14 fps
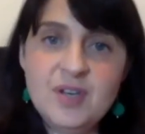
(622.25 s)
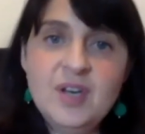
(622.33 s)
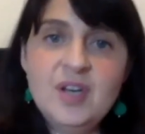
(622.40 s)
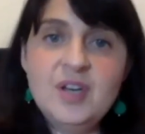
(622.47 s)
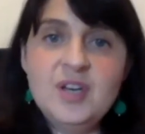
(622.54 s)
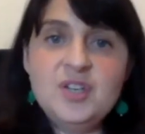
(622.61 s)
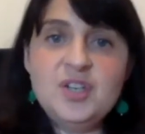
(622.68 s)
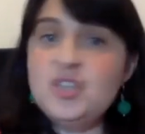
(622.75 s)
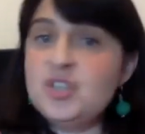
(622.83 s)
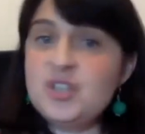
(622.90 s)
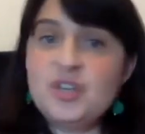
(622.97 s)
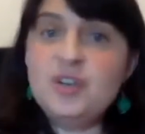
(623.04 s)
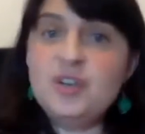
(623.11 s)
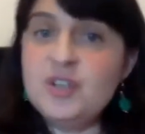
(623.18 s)
She just
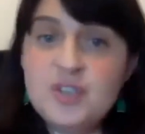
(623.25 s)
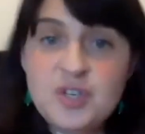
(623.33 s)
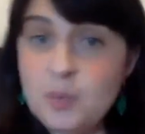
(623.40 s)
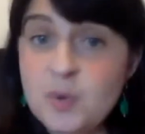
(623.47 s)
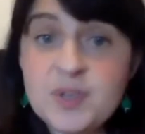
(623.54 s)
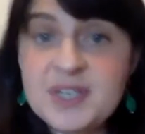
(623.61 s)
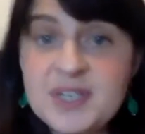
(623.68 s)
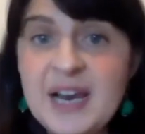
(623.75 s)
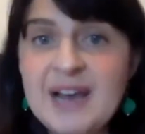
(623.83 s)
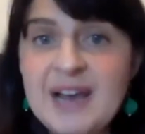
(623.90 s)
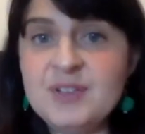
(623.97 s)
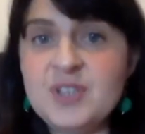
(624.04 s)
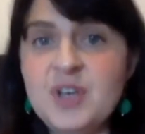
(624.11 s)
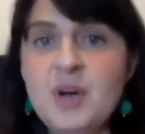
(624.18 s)
couldn't, she wasn't
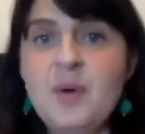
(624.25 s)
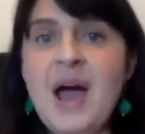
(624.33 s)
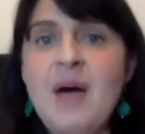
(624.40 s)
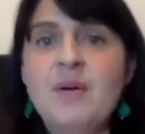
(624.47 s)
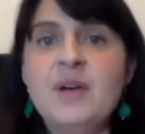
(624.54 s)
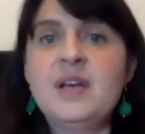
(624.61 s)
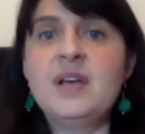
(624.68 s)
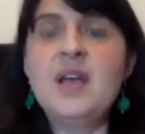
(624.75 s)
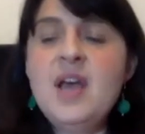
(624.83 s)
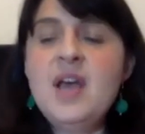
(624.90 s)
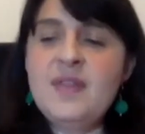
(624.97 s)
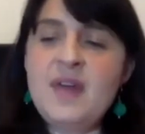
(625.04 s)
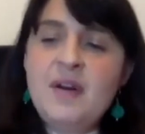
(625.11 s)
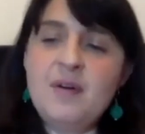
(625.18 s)
allowed to go out. And
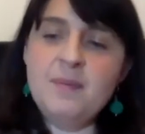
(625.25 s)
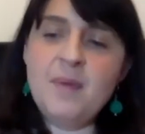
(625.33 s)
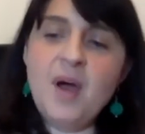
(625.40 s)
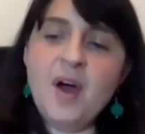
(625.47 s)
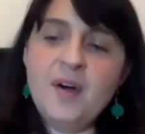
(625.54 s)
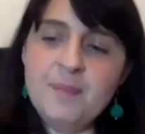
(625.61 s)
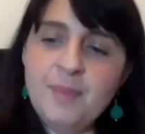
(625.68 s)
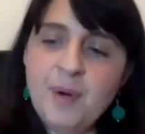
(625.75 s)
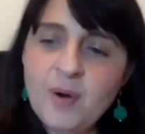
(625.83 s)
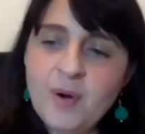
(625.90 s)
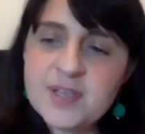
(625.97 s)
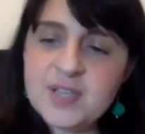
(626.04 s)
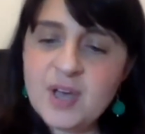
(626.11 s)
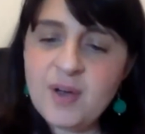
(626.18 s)
her
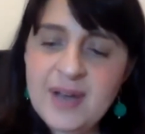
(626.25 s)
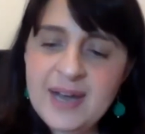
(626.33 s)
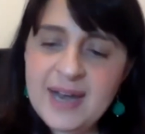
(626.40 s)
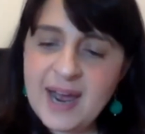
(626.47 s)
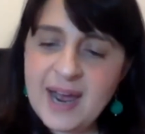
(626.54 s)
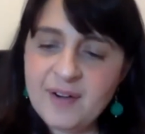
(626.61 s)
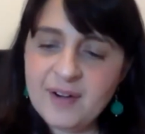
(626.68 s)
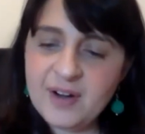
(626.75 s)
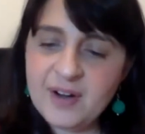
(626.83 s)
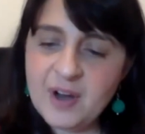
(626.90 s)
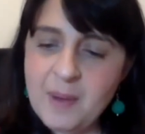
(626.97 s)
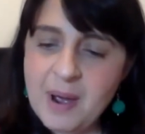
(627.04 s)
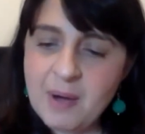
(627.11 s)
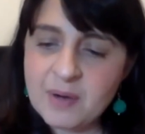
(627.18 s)
employers only let her go
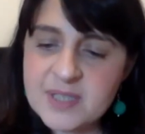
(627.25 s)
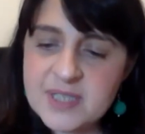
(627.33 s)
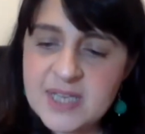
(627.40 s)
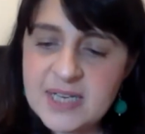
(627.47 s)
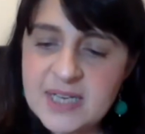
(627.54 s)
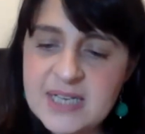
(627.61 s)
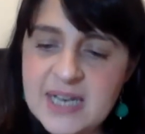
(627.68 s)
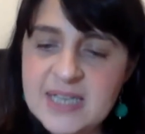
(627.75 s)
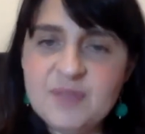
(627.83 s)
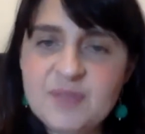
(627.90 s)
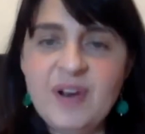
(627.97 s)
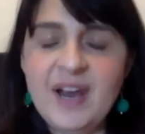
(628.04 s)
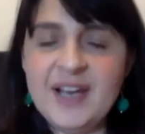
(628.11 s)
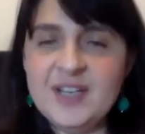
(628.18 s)
out on Sundays
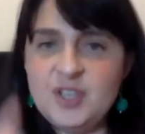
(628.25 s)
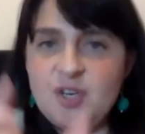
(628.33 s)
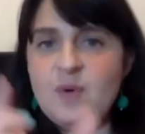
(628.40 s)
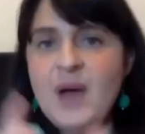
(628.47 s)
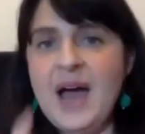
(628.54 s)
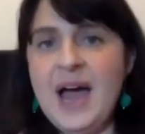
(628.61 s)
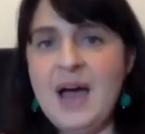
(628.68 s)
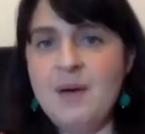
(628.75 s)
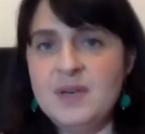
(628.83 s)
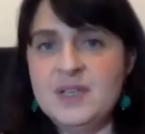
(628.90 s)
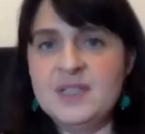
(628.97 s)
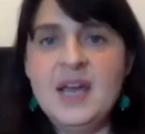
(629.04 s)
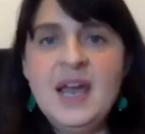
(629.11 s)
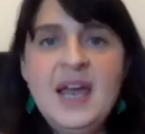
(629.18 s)
for like 2
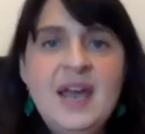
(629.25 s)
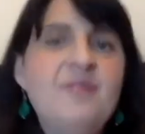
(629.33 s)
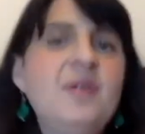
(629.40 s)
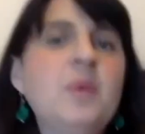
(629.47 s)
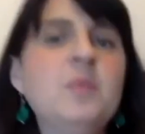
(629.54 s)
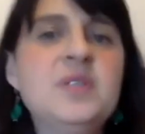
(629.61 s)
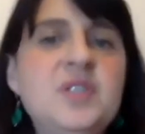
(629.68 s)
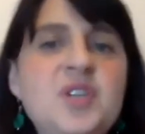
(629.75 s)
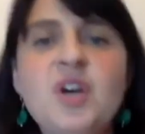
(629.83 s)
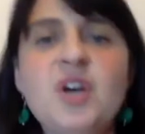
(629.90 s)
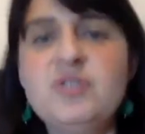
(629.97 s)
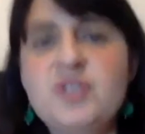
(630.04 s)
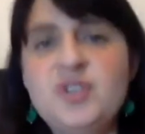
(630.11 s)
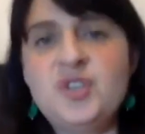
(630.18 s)
hours if it was to go
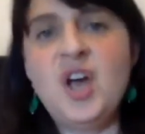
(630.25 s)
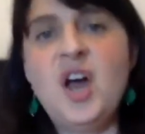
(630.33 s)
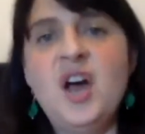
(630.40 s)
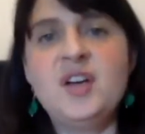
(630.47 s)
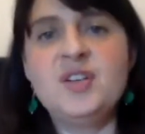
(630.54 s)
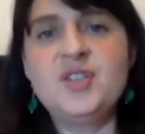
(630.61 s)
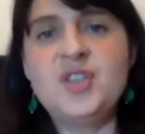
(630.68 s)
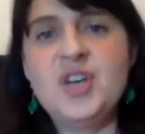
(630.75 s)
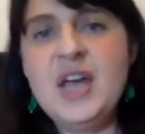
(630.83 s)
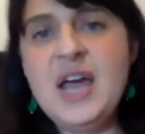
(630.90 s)
to church.